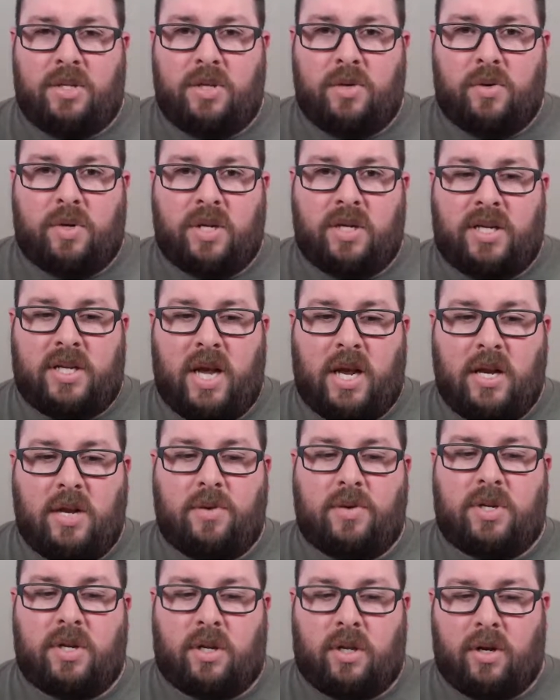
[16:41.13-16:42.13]
you continue
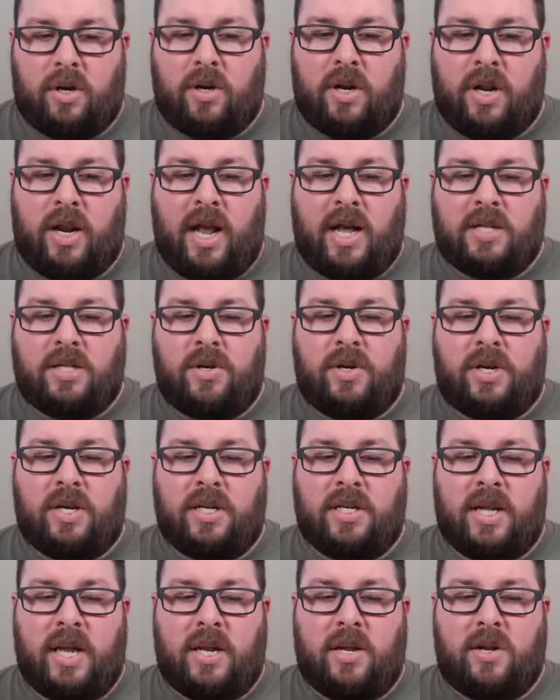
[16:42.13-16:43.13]
to learn and as you
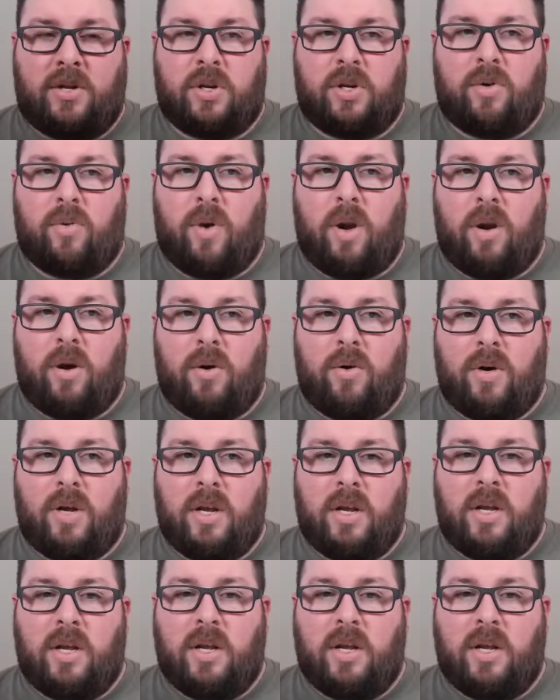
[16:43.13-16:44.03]
continue to grow,